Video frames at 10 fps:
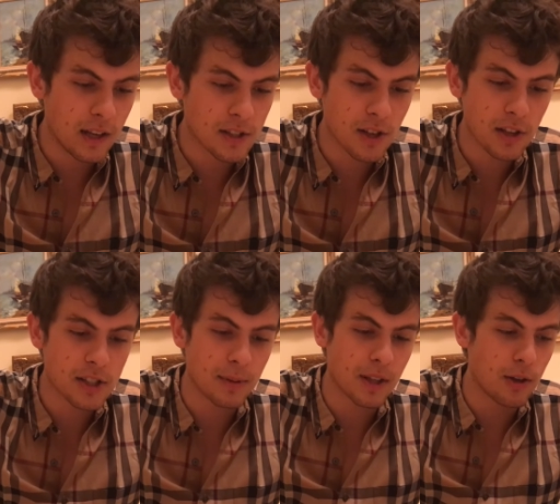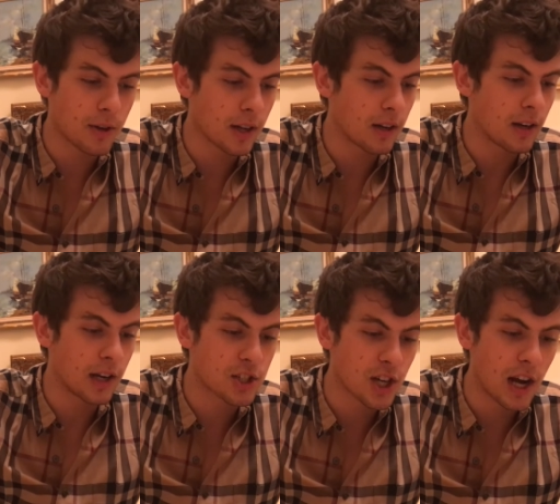it is not something that you can
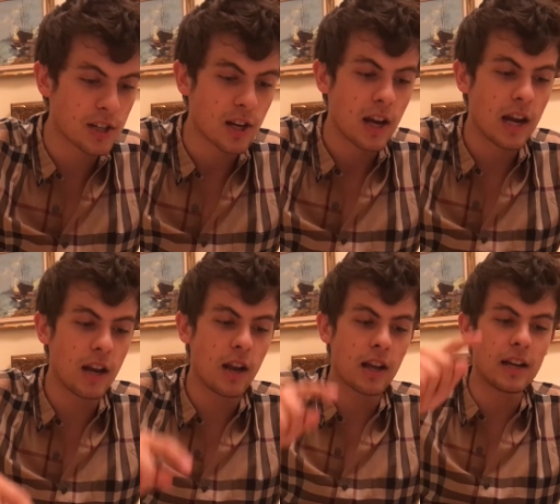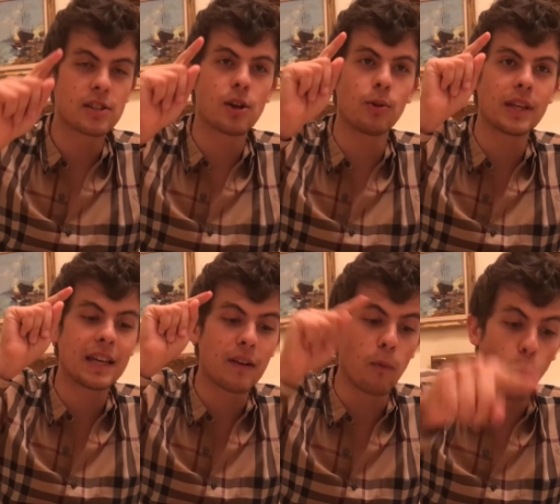exchange, it, it is only
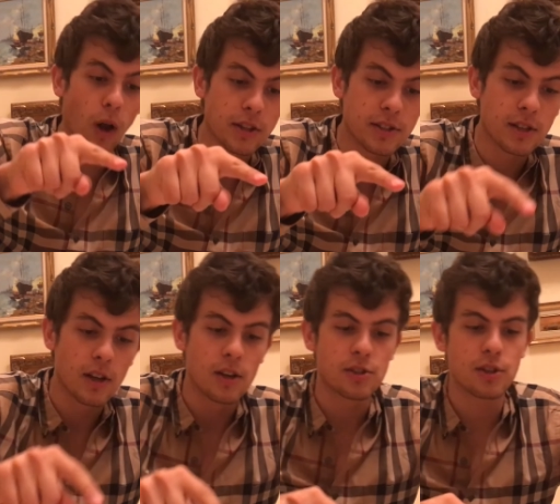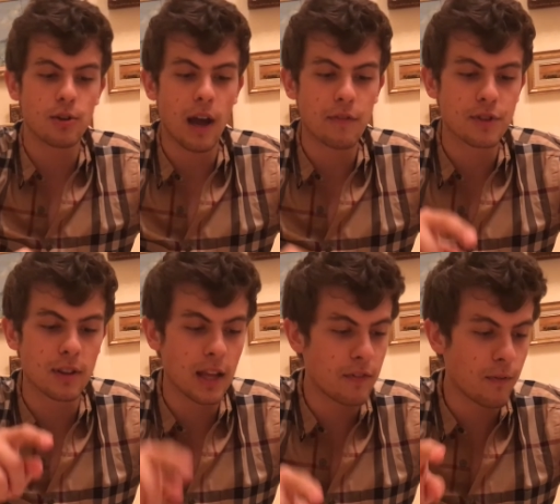given once. So you have to
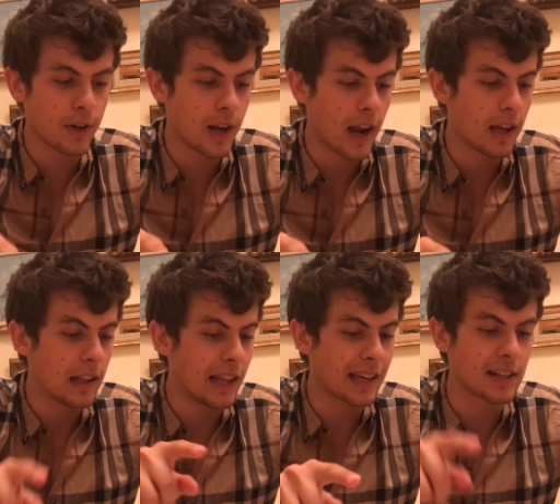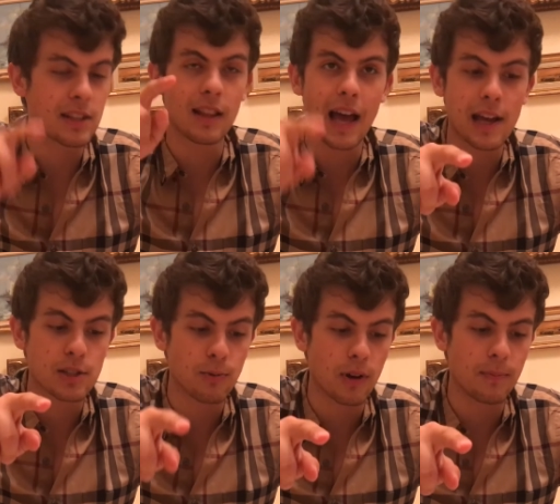live every day like it is the
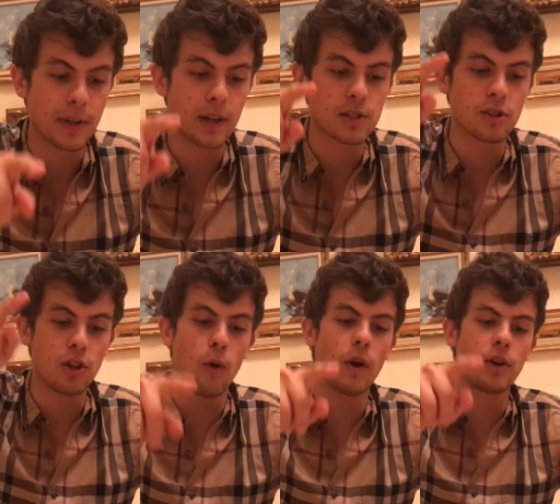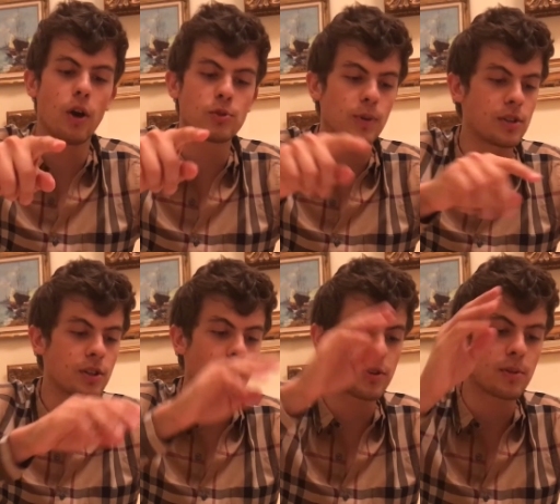last one because no one knows when it is
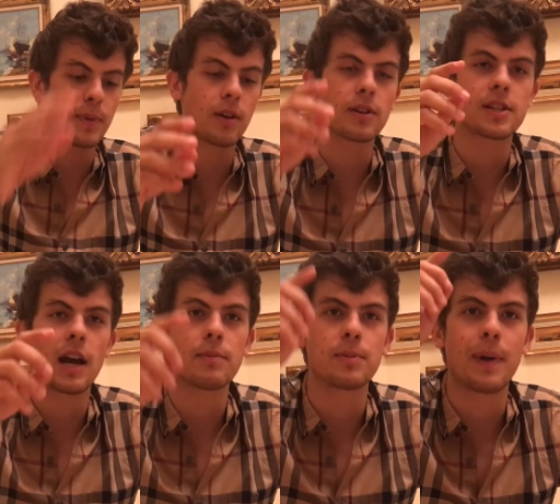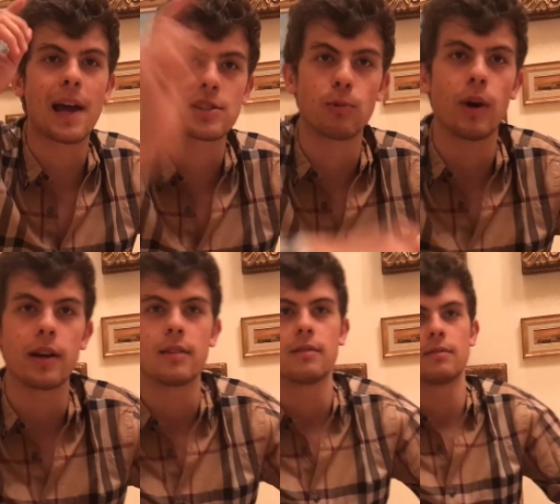going to be your time to pass away.